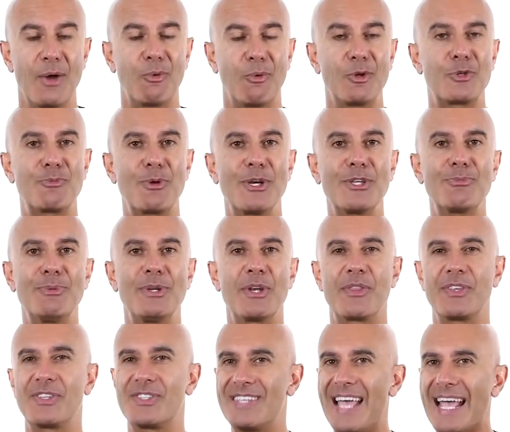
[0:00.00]
Which brings me
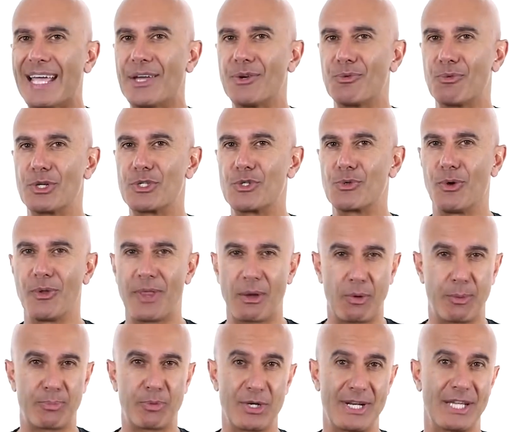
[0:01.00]
to the second ritual
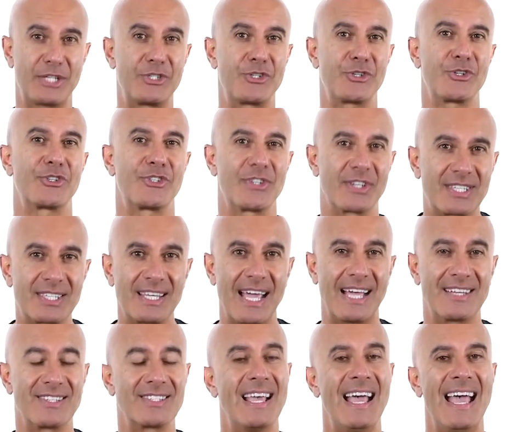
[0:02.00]
that will predict your
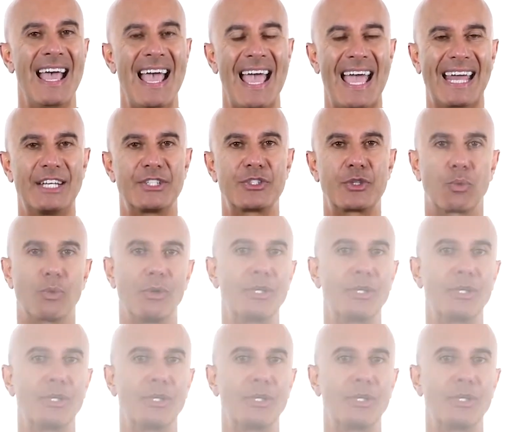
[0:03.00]
success, and it's the